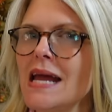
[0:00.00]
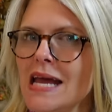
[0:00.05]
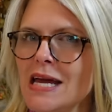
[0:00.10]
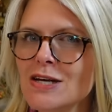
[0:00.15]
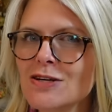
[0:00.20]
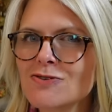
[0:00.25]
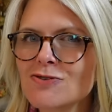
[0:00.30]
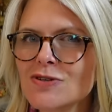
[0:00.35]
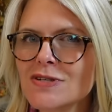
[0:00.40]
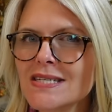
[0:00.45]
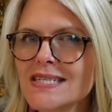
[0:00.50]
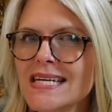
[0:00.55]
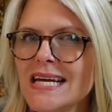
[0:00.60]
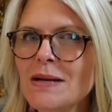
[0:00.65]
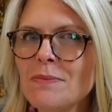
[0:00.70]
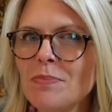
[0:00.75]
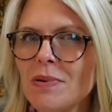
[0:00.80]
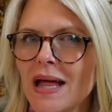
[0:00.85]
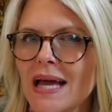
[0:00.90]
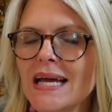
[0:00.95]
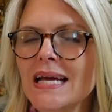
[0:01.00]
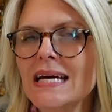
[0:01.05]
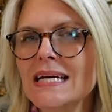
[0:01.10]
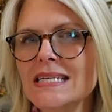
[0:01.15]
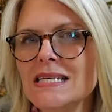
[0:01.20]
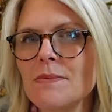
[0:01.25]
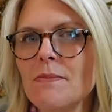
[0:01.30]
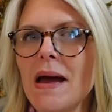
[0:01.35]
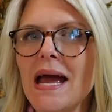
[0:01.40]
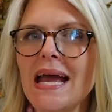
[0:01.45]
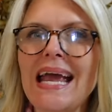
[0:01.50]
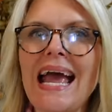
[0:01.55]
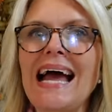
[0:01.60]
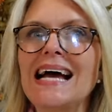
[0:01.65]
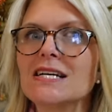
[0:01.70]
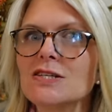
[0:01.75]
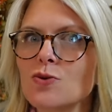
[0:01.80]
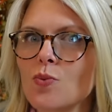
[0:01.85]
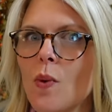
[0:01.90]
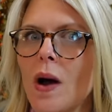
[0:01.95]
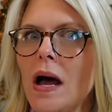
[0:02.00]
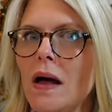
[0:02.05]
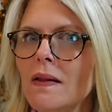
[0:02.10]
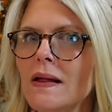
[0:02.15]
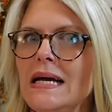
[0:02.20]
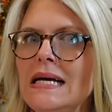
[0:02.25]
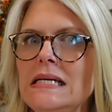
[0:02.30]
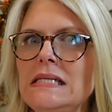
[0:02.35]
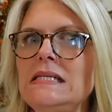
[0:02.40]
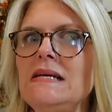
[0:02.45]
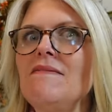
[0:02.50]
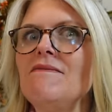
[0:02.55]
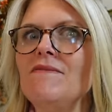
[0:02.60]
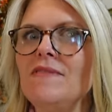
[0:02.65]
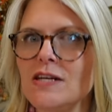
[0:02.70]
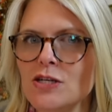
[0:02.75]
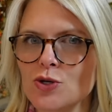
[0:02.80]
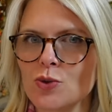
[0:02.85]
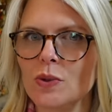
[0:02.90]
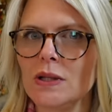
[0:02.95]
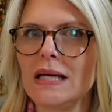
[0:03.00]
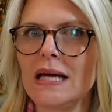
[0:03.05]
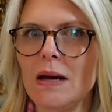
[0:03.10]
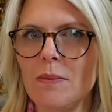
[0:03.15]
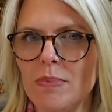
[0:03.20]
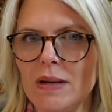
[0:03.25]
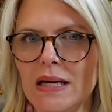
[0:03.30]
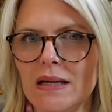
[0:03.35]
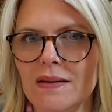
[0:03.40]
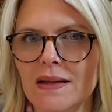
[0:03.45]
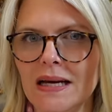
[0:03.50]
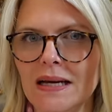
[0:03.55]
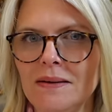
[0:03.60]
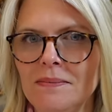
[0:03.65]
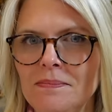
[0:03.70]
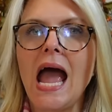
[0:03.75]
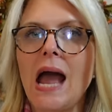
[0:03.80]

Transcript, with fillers: interesting blanket to make as well as visually appealing.